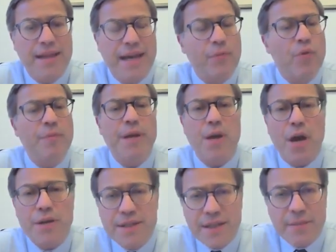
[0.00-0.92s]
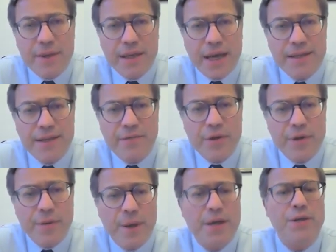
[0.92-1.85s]
that would be non-stigmatizing
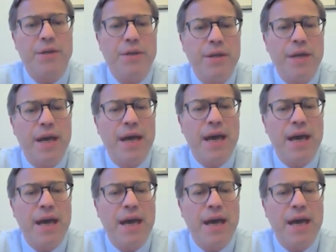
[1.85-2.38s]
for the patient